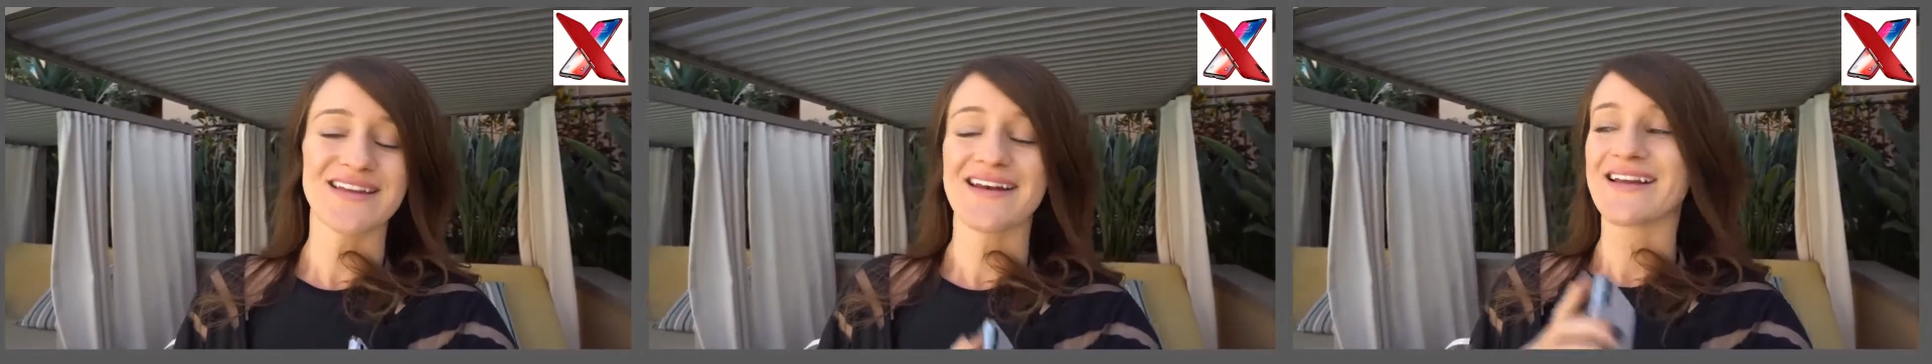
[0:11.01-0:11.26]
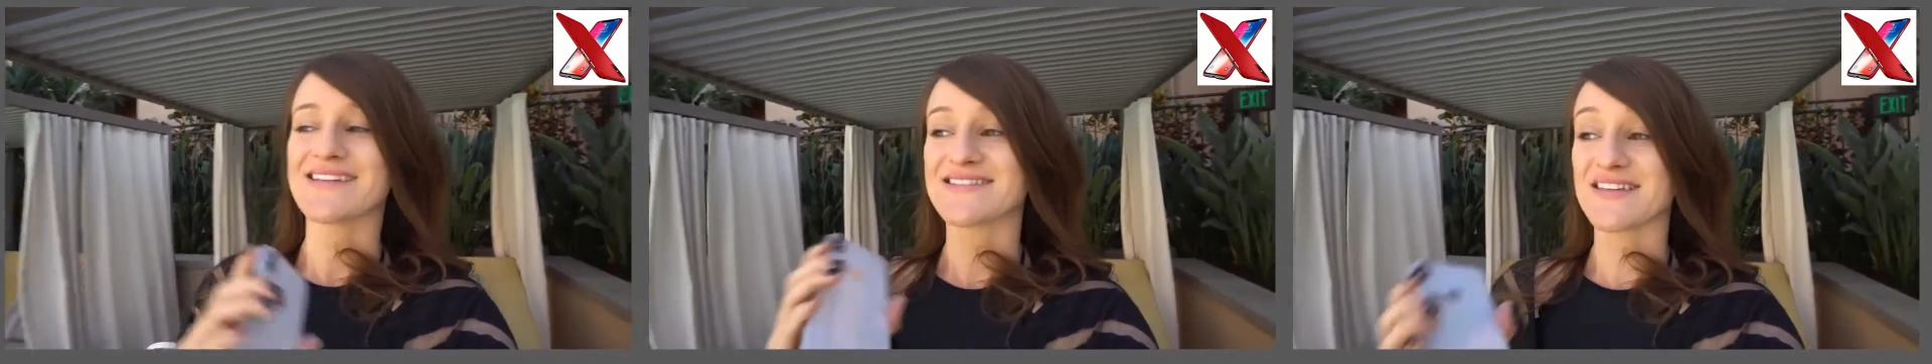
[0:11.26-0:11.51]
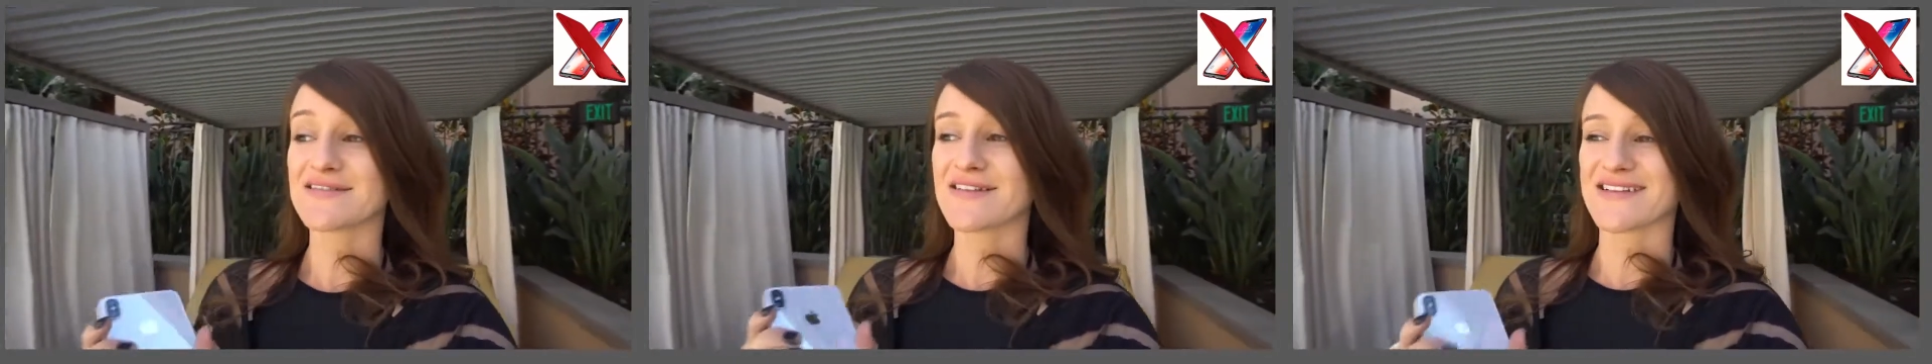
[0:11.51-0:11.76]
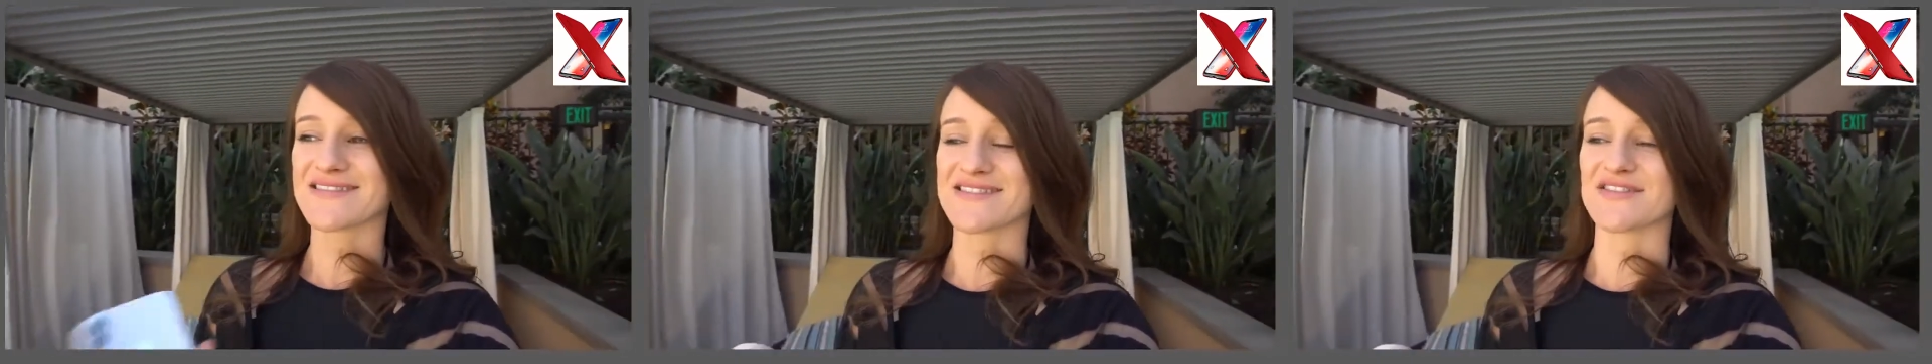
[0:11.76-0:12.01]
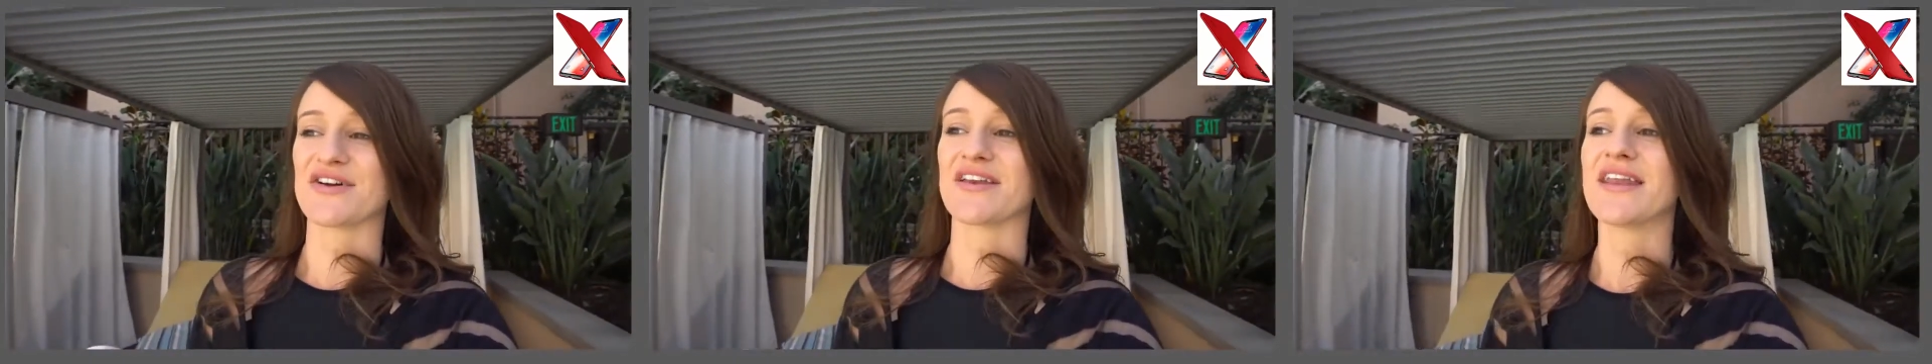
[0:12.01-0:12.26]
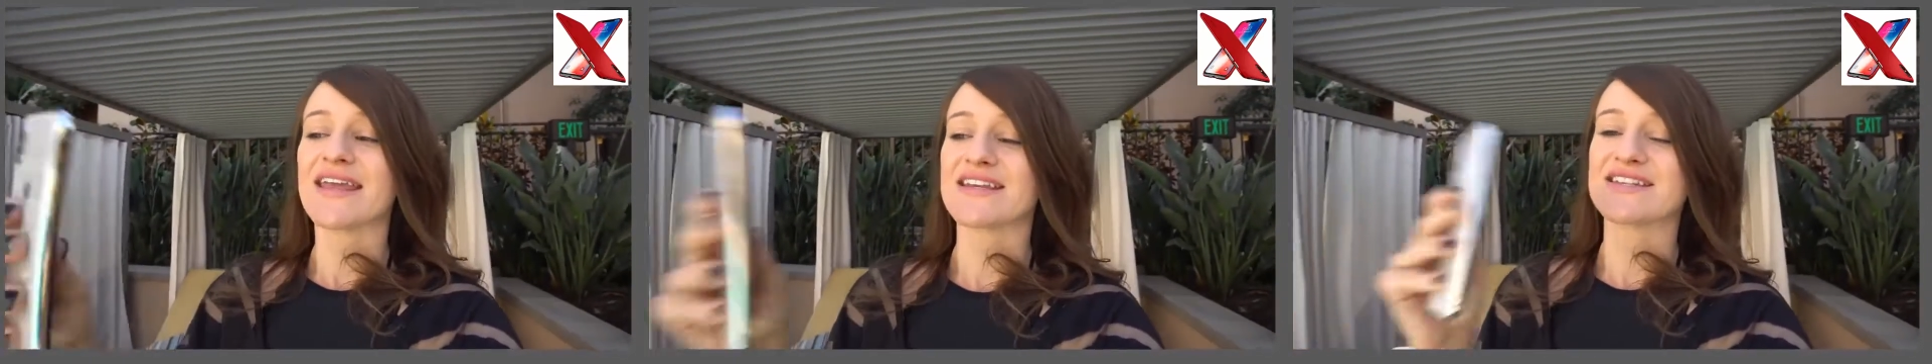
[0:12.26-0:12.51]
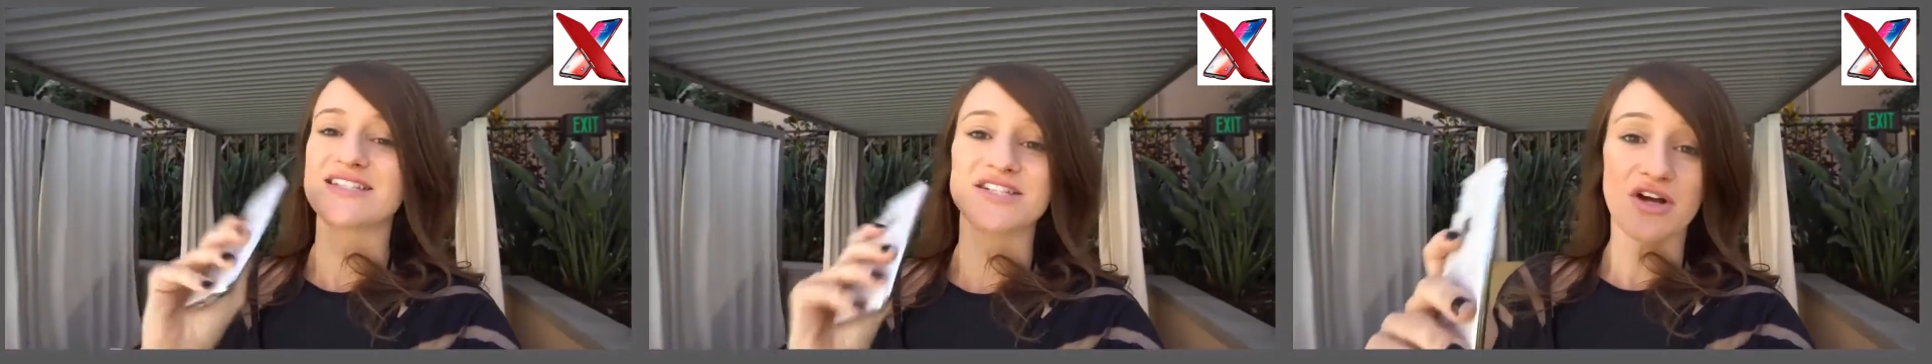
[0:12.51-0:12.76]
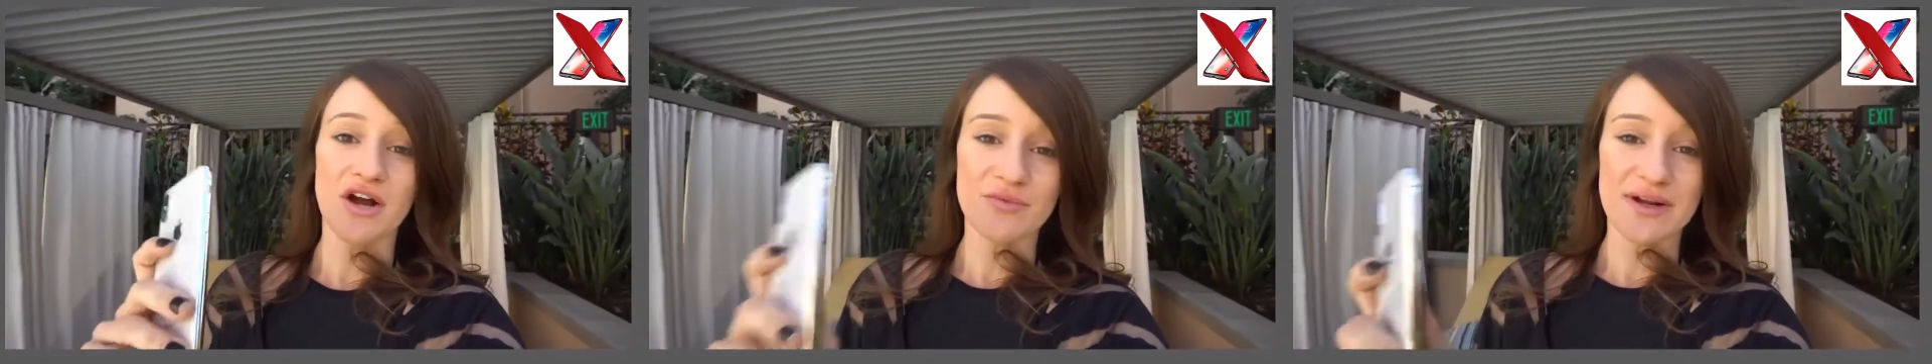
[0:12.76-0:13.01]
and I had sunglasses on and it did
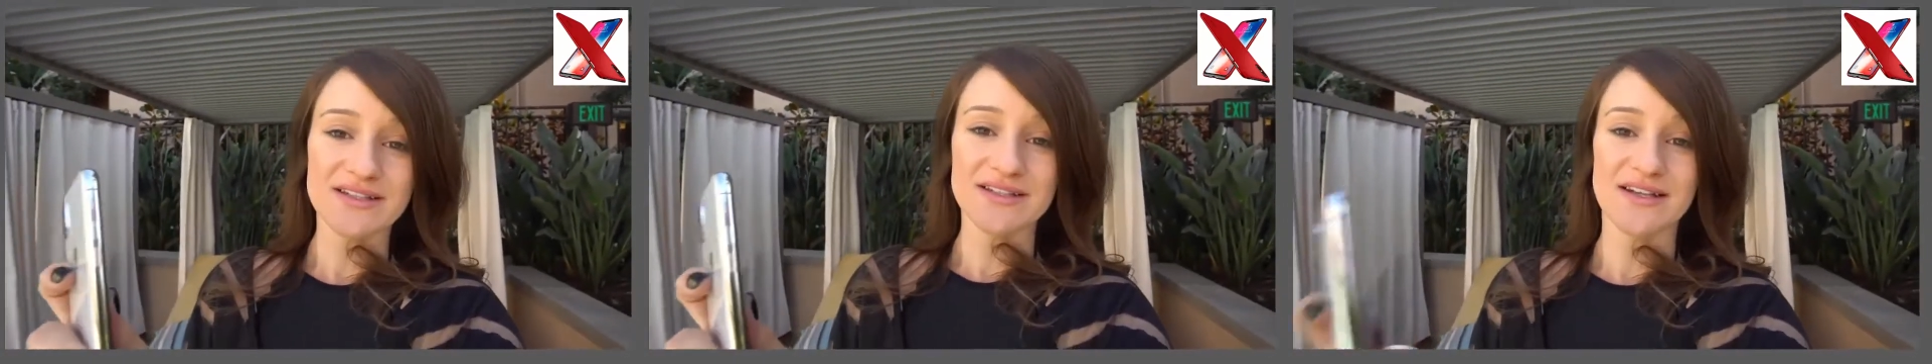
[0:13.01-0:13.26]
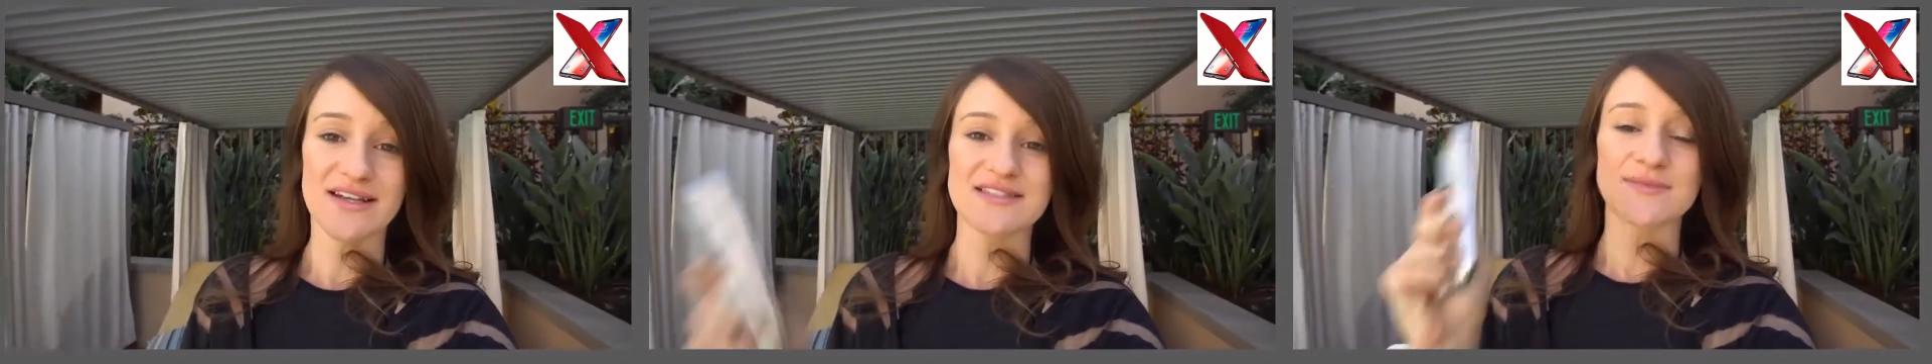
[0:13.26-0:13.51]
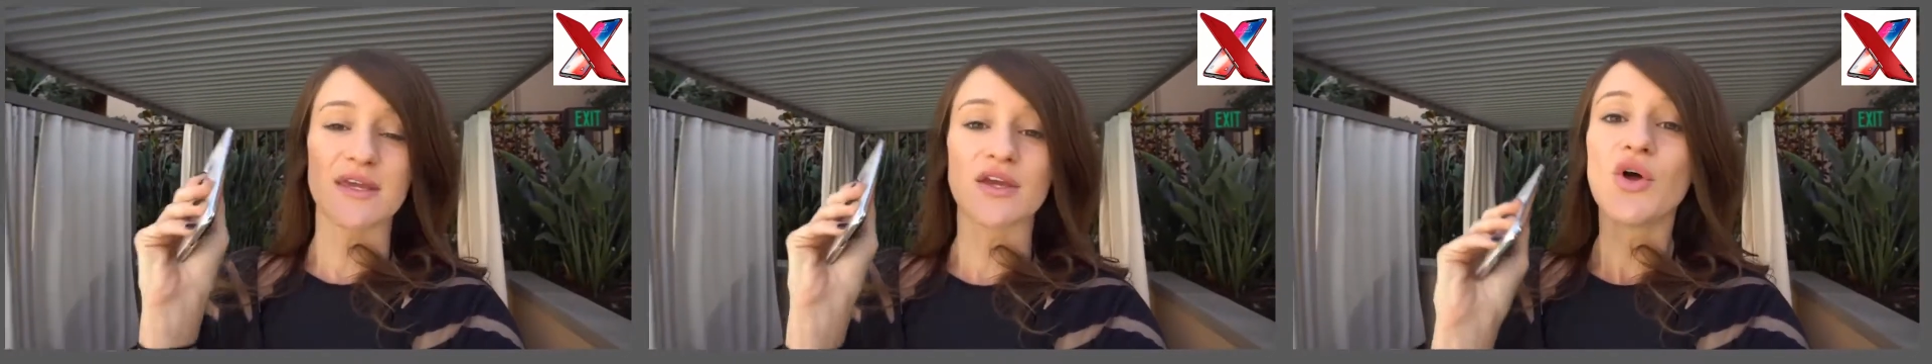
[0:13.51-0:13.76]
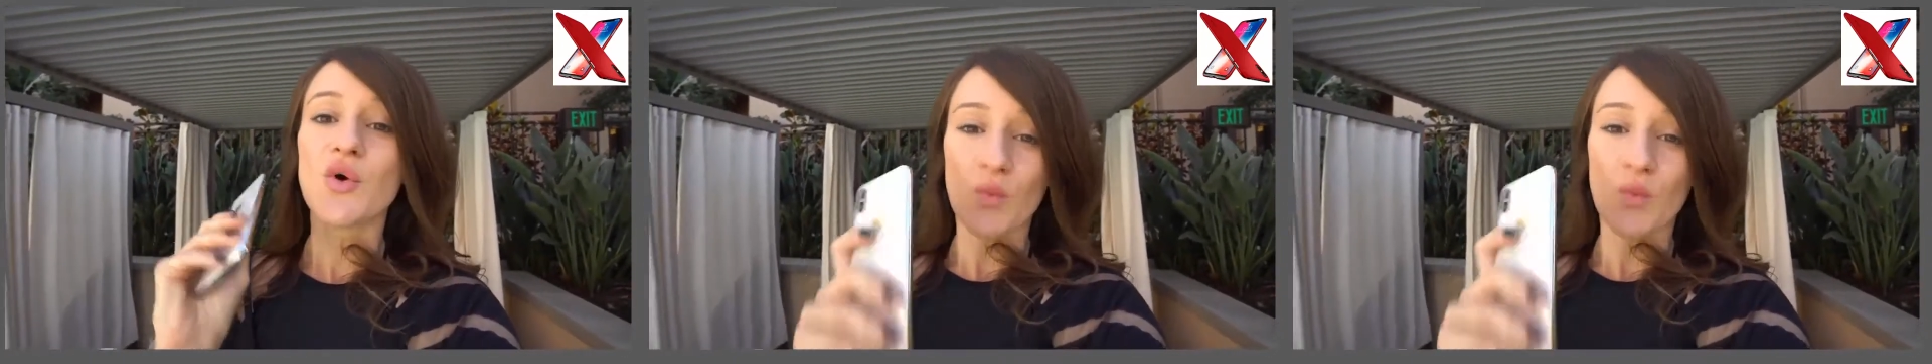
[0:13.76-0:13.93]
not recognize me